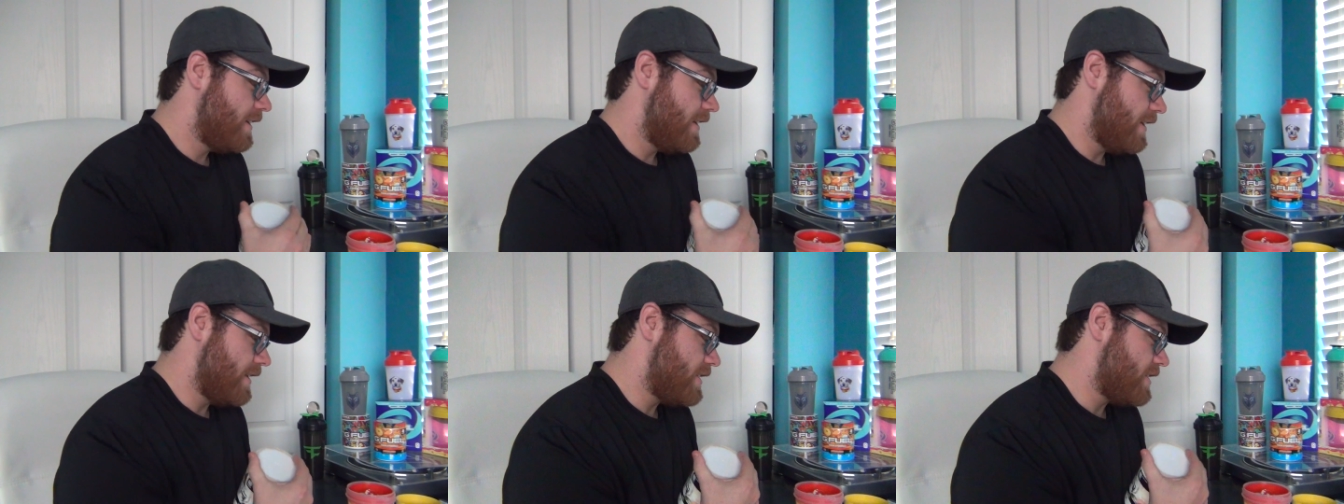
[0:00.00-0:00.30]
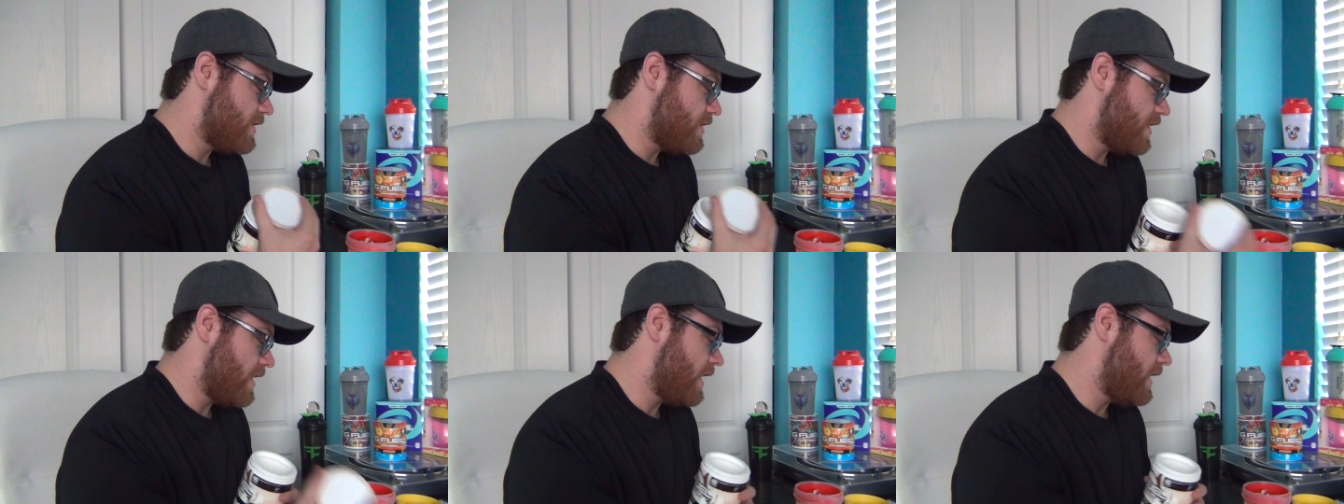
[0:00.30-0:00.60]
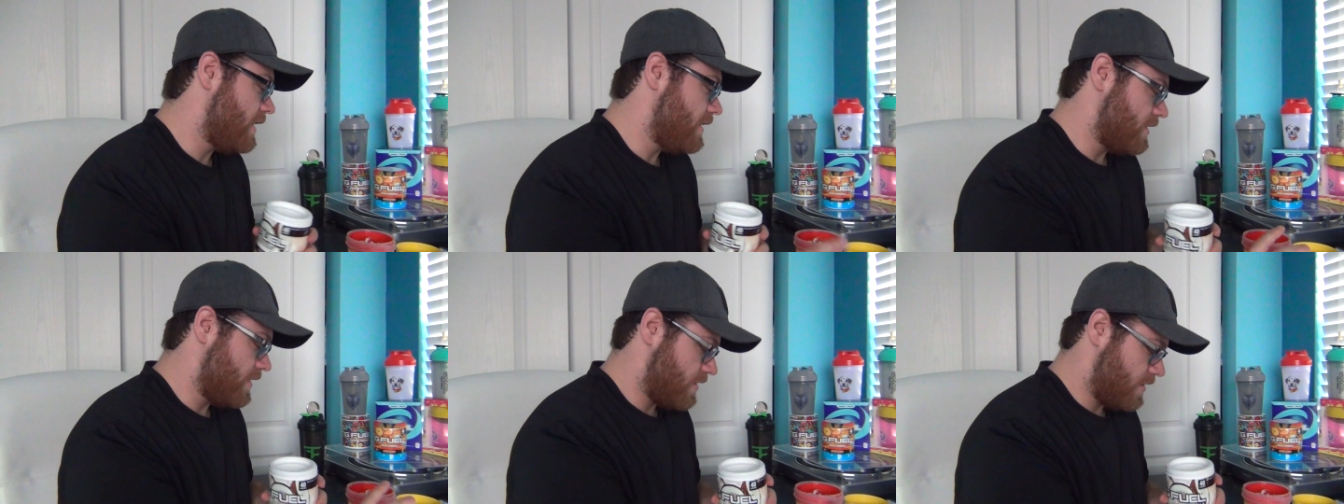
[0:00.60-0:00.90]
It's
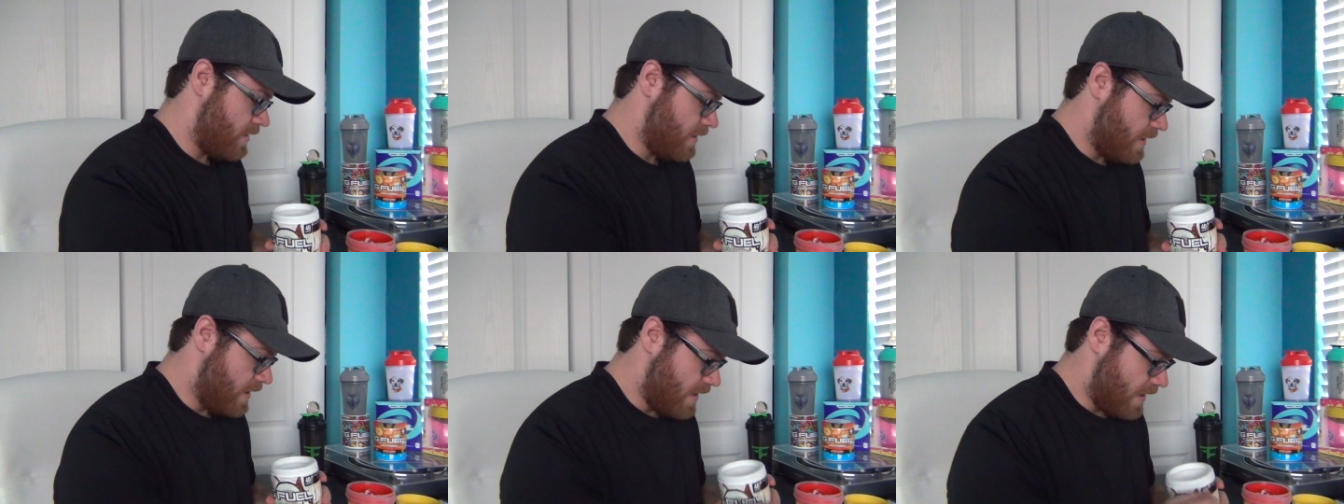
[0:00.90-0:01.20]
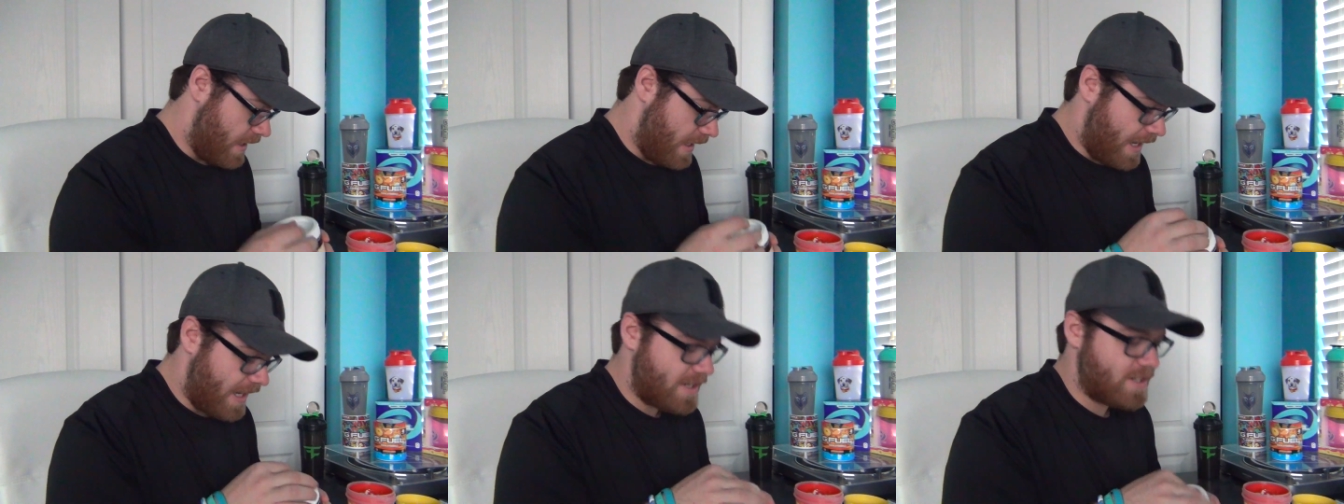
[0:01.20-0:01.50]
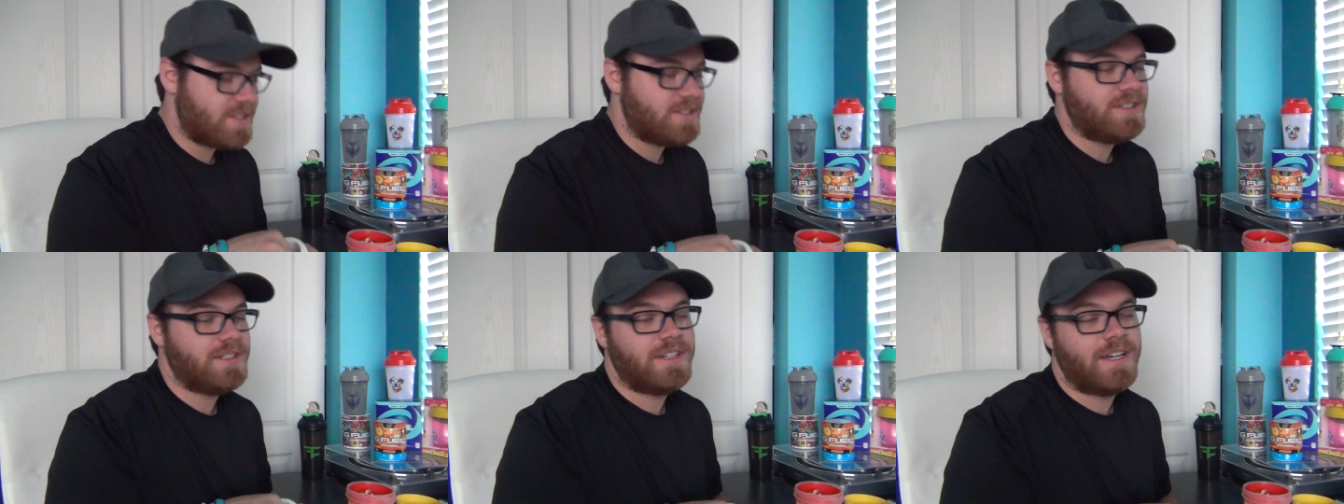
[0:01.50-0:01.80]
changed.
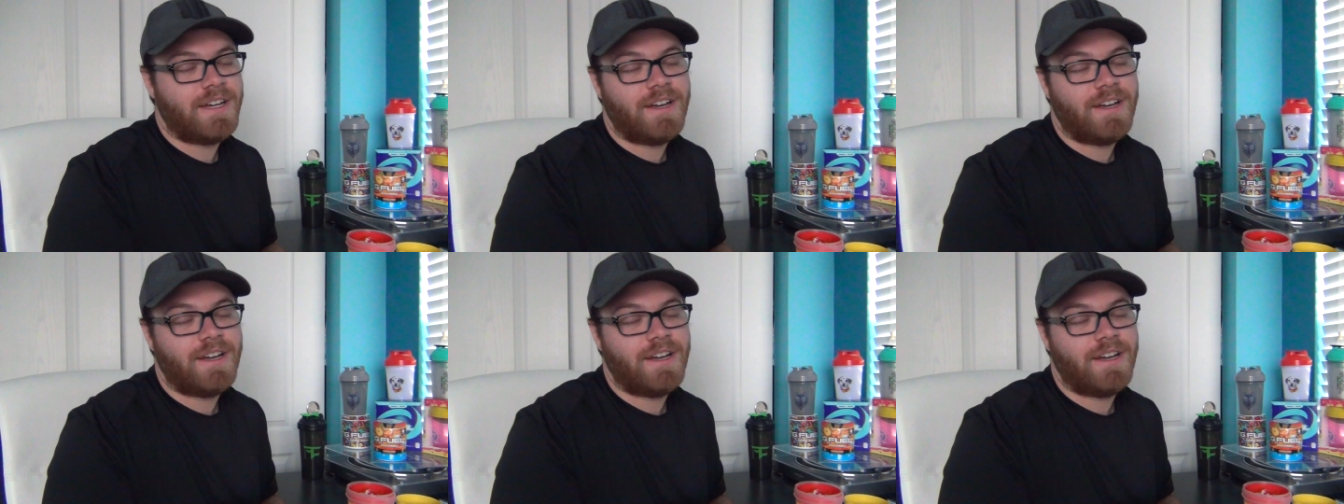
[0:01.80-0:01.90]
Actually,